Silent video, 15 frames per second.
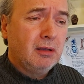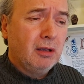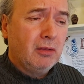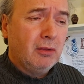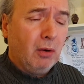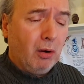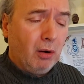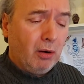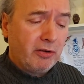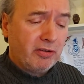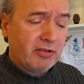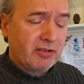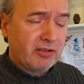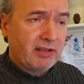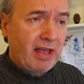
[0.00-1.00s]
The horse
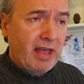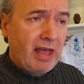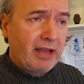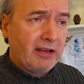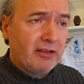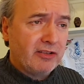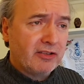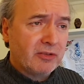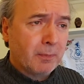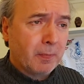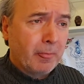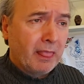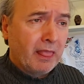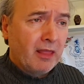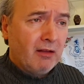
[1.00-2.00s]
stands
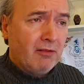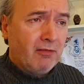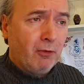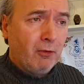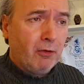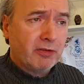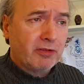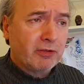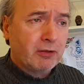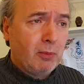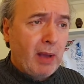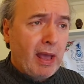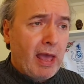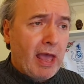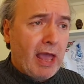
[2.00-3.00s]
four
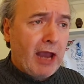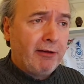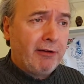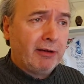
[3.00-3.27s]
square,